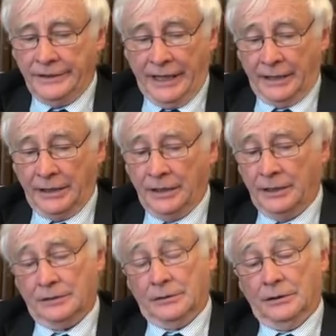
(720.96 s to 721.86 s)

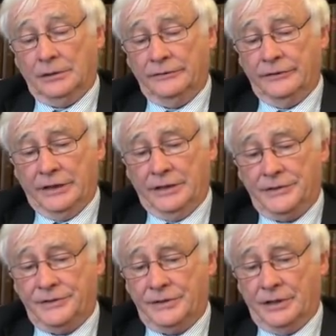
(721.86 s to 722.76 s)
angle of
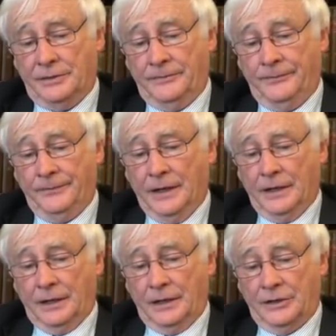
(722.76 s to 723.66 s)
these
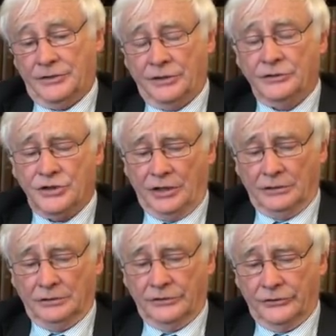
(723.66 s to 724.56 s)
sun
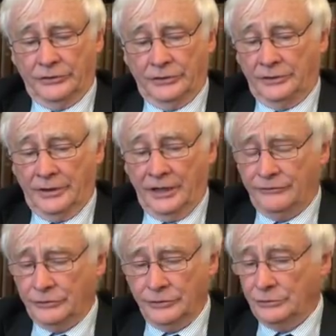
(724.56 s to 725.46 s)
shields, and
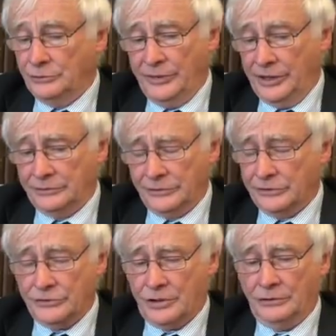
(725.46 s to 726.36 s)
therefore you will be able to
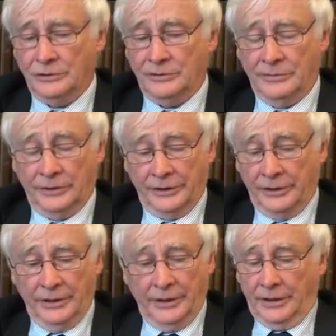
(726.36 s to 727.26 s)
control them
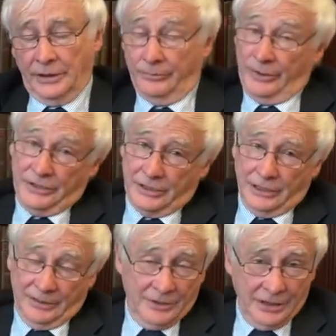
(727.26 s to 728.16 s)
on
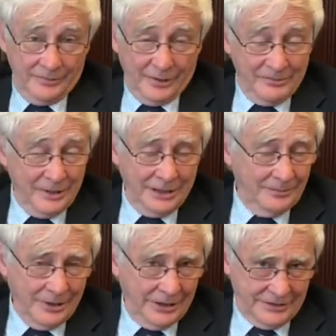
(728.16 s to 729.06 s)
basically a
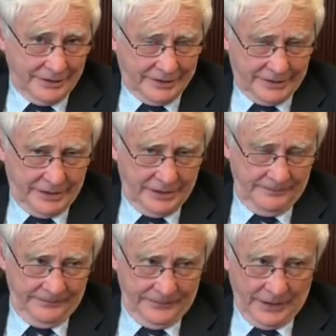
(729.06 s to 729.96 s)
minute-by-minute basis
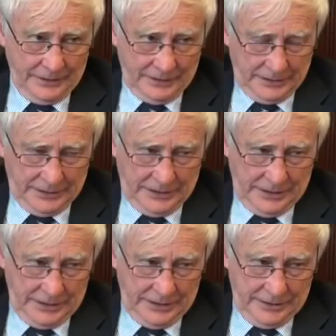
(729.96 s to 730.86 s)

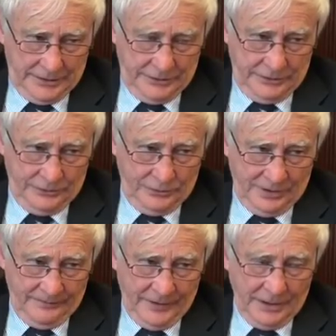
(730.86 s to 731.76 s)

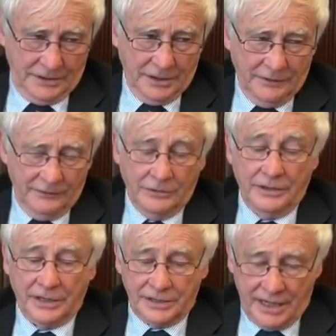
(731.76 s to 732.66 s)
to give you
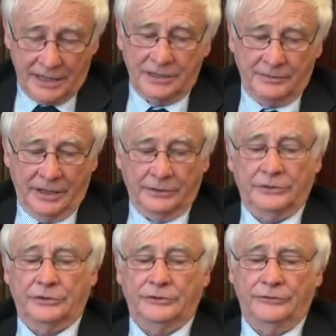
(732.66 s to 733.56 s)
the exact
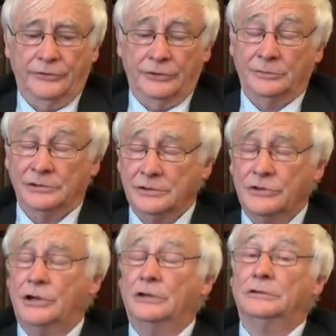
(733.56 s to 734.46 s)
amount of thermal
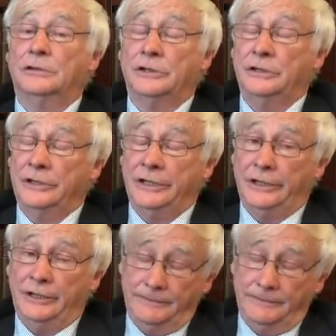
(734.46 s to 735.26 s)
control that you need.